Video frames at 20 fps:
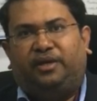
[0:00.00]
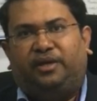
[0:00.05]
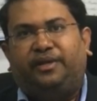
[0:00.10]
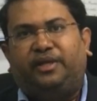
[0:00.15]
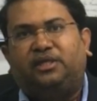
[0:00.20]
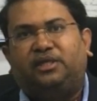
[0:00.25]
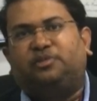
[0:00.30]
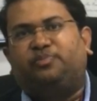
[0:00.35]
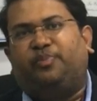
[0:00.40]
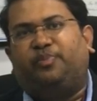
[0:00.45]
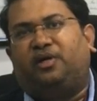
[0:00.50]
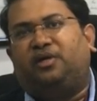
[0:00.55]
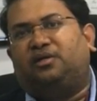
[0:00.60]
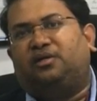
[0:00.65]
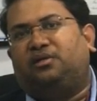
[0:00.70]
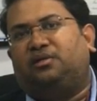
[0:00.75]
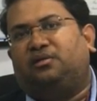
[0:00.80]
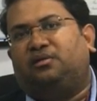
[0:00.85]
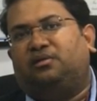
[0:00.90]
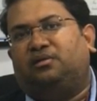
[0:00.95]
Next
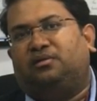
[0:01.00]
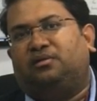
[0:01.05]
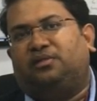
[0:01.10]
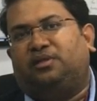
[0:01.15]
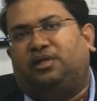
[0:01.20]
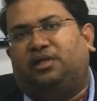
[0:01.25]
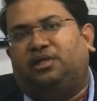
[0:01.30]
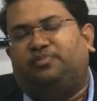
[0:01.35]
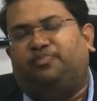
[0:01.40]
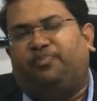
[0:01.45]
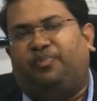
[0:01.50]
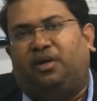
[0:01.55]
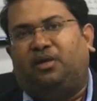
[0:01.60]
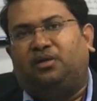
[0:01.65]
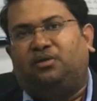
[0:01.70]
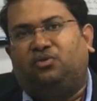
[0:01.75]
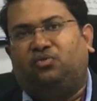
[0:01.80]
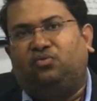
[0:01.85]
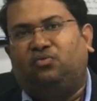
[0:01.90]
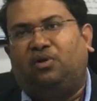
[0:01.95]
part, that is
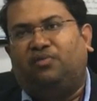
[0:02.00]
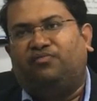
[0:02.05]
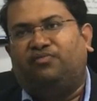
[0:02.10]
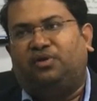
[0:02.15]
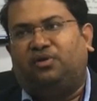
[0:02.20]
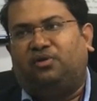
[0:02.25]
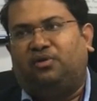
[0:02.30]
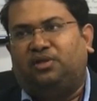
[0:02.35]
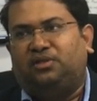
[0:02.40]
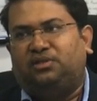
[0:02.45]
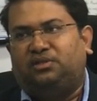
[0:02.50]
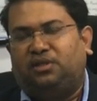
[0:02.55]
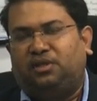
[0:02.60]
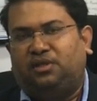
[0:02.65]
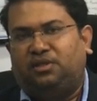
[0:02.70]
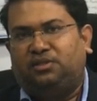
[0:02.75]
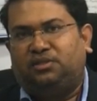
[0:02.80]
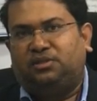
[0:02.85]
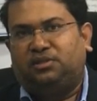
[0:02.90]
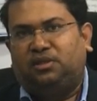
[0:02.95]
part 2 of the knowledge
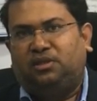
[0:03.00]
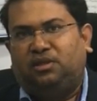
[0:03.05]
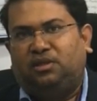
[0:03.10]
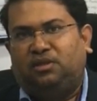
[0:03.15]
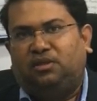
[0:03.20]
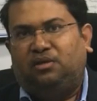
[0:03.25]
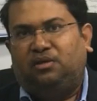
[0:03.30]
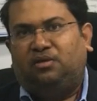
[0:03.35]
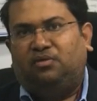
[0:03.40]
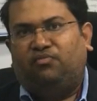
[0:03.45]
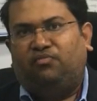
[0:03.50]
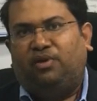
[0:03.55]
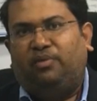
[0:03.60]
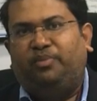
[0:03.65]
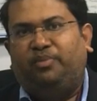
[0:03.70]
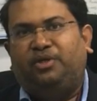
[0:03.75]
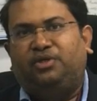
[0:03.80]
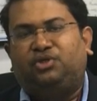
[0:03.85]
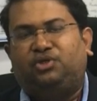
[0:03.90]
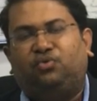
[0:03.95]
series,
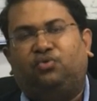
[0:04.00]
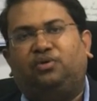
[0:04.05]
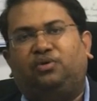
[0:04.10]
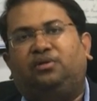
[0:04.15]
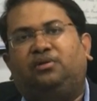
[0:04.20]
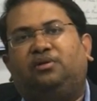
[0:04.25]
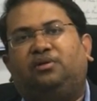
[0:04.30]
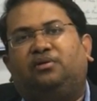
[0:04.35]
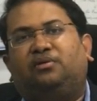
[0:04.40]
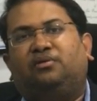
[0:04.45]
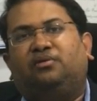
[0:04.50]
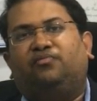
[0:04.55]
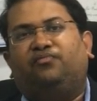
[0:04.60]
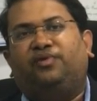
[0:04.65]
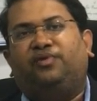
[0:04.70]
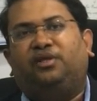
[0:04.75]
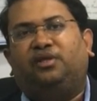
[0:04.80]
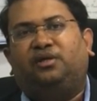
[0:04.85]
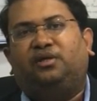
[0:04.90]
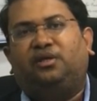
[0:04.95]
will be issued
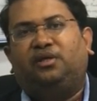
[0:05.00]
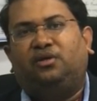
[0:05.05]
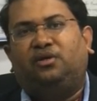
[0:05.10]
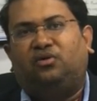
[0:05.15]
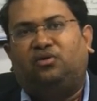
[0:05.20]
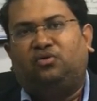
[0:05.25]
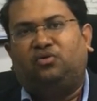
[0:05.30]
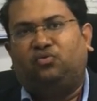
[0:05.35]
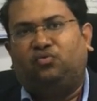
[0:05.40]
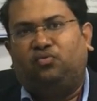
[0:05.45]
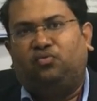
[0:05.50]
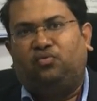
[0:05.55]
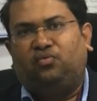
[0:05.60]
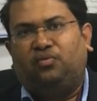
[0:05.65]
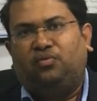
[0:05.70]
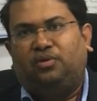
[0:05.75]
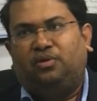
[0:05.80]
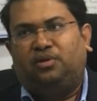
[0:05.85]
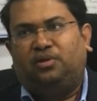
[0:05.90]
within a day or two,